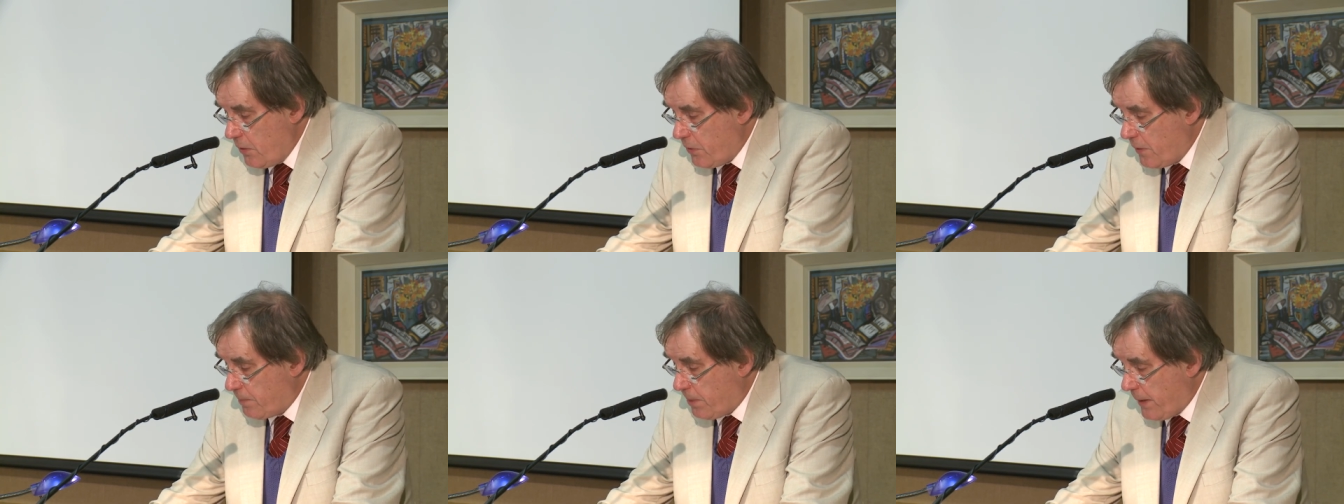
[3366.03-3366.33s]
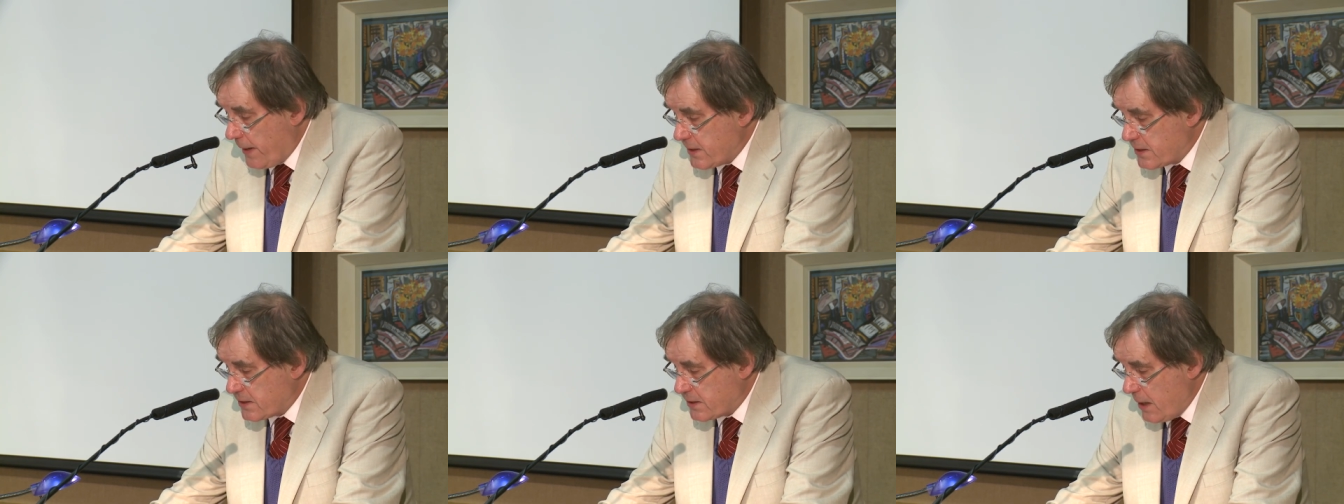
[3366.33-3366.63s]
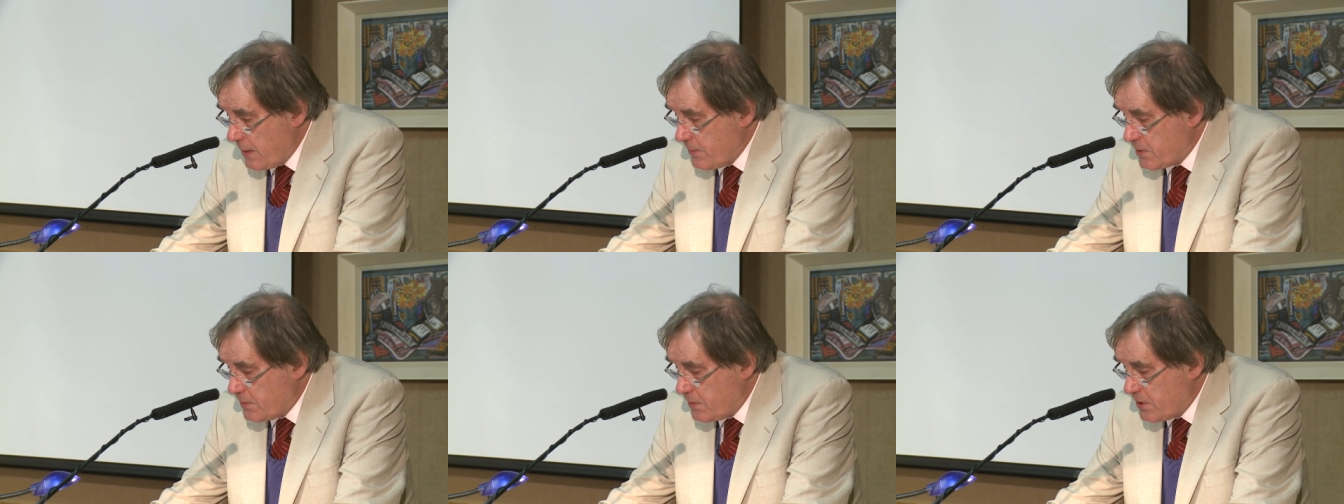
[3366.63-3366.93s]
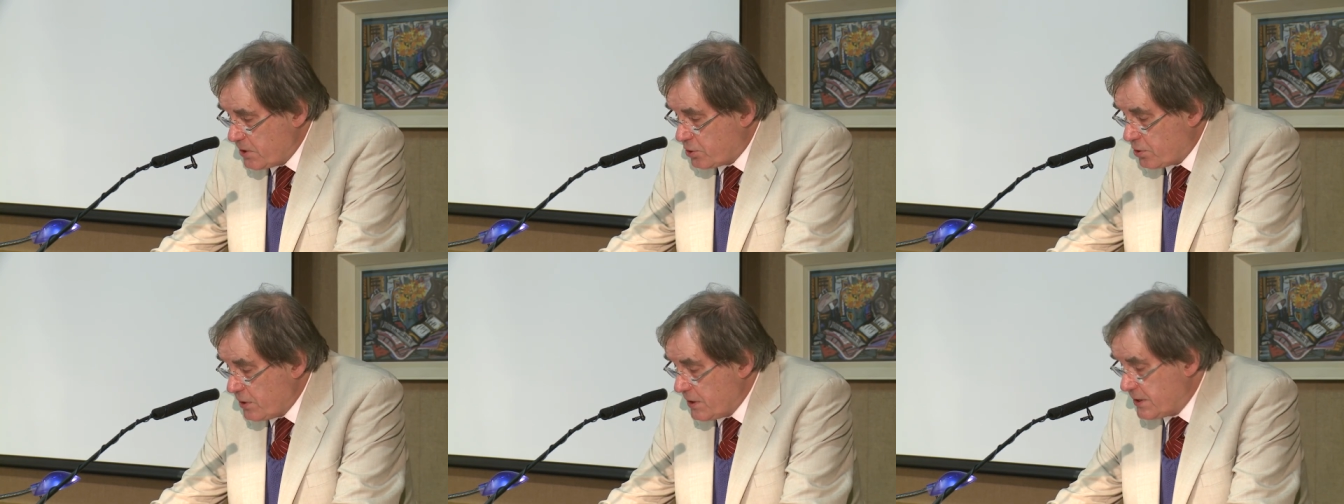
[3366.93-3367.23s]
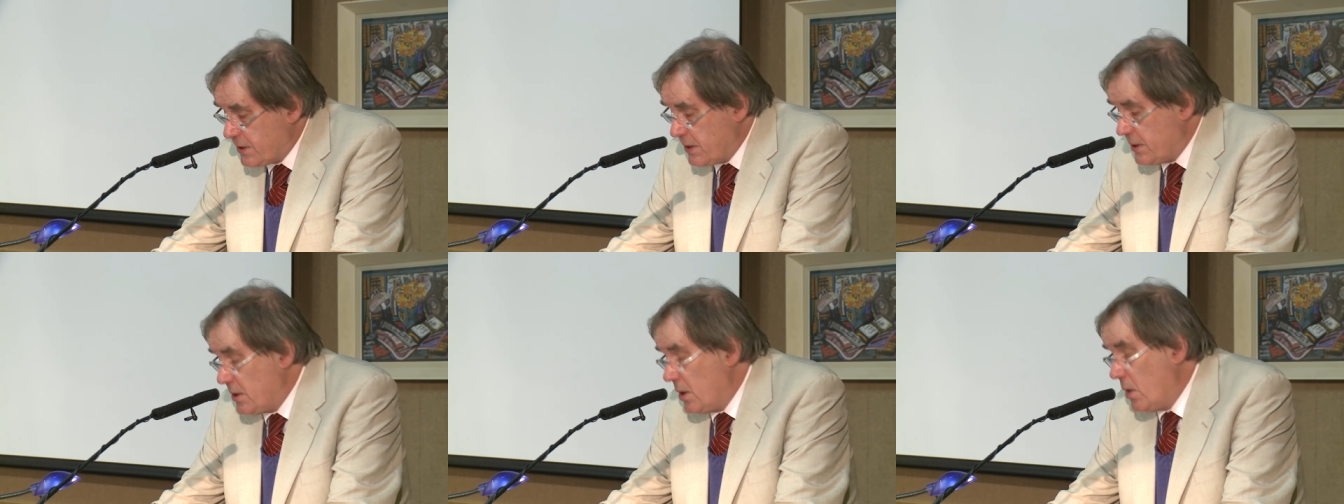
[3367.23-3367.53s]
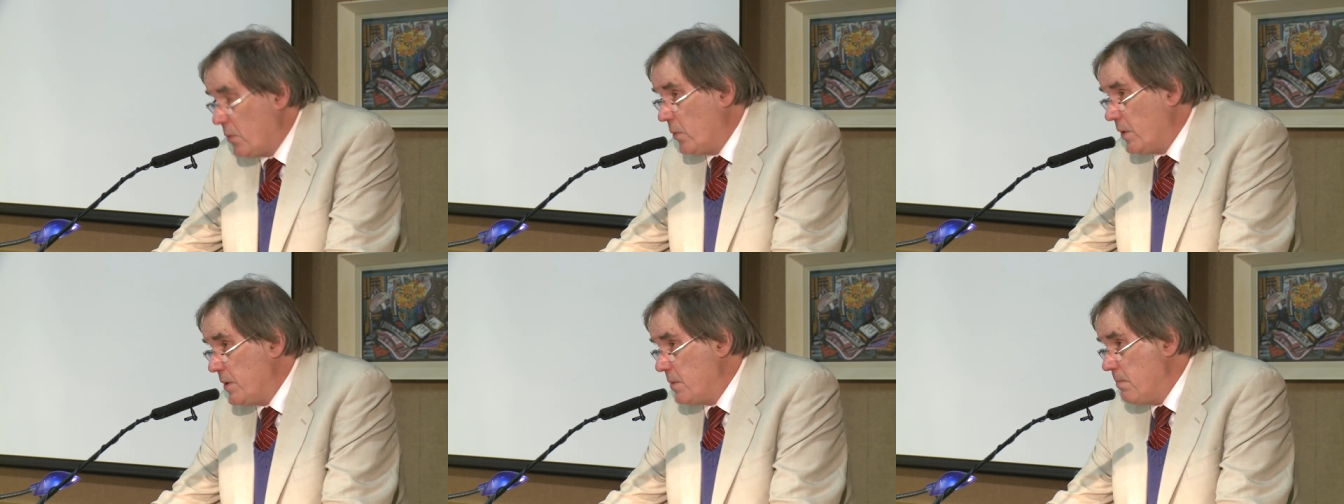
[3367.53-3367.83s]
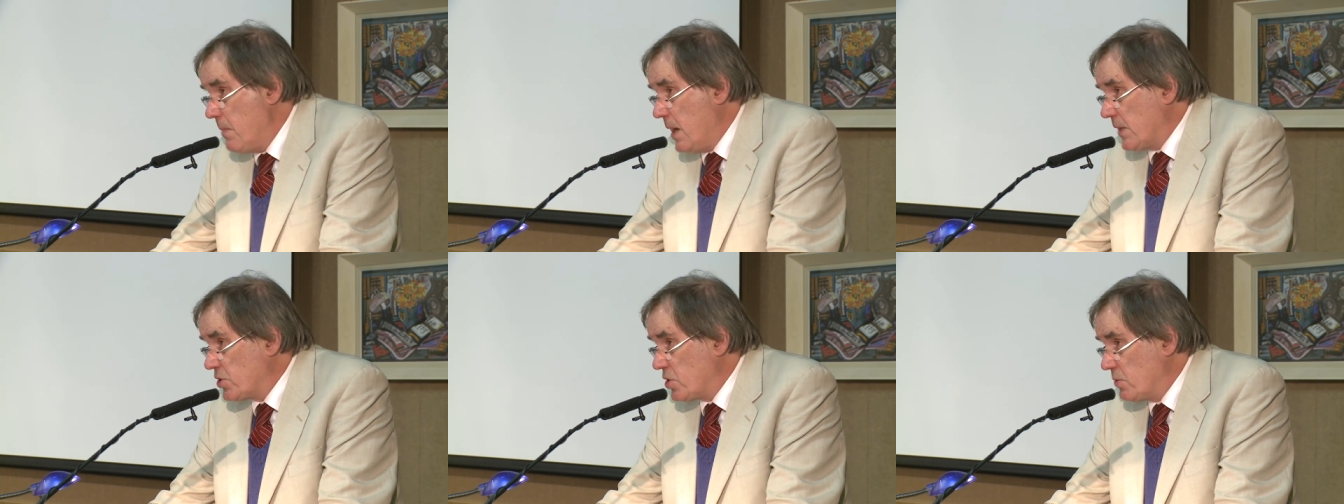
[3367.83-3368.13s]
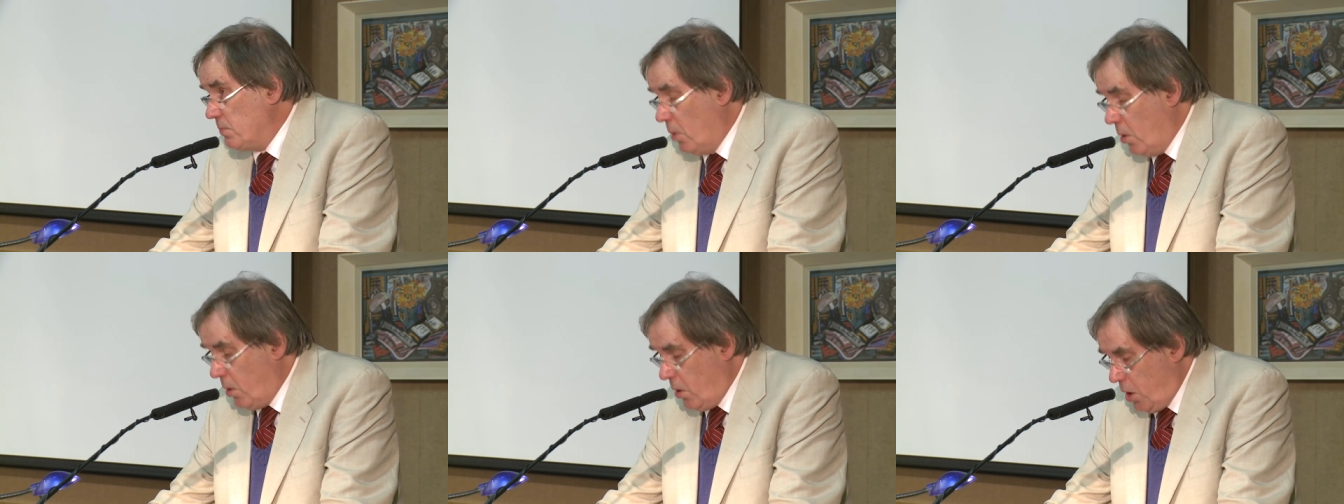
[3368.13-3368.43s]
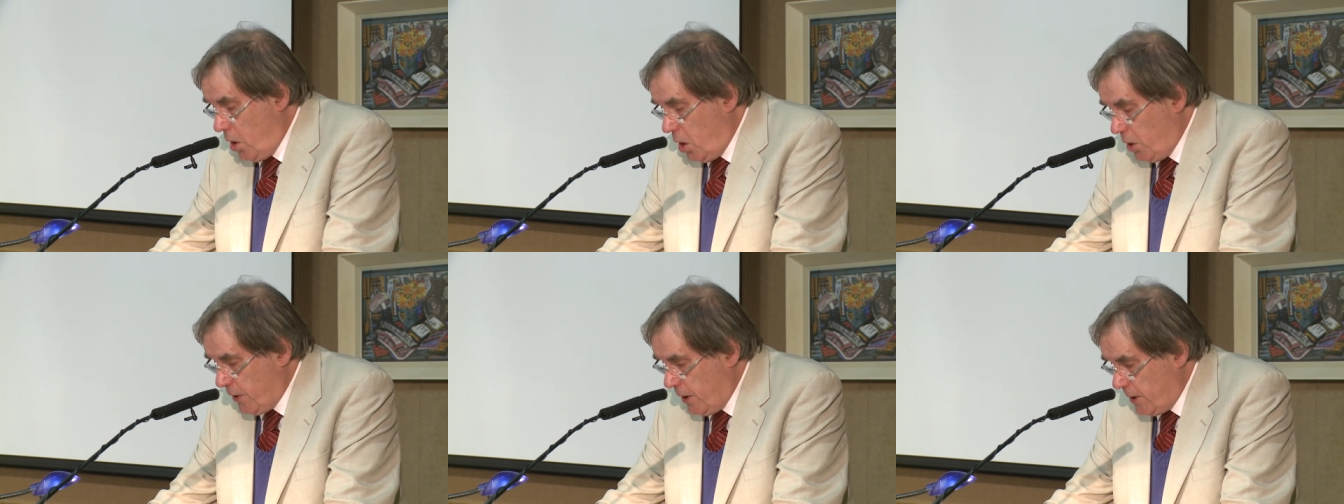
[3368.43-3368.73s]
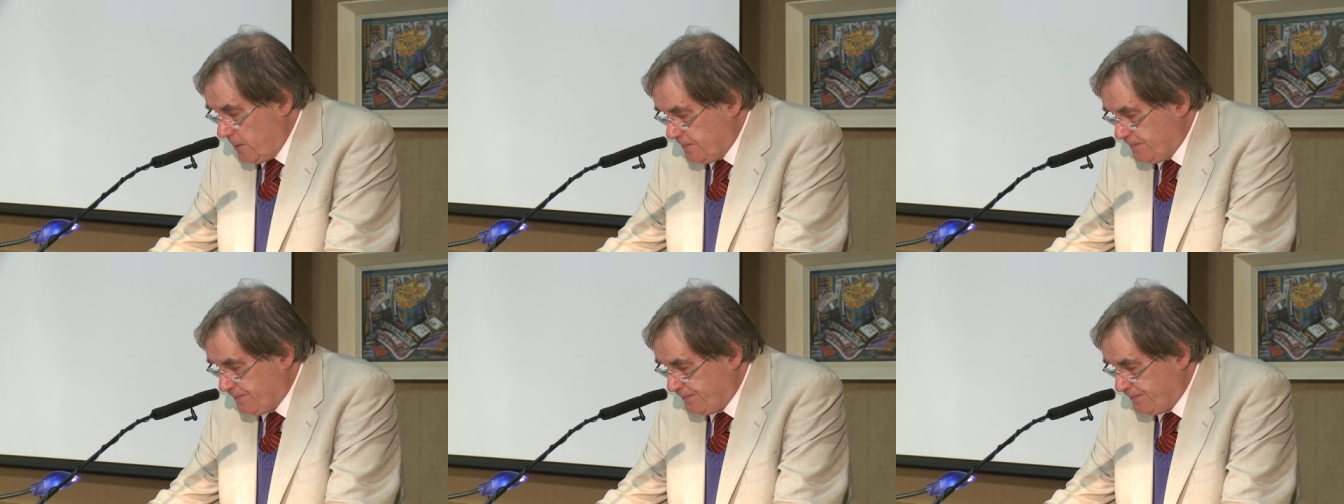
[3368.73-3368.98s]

the place came to be treated with much more honour.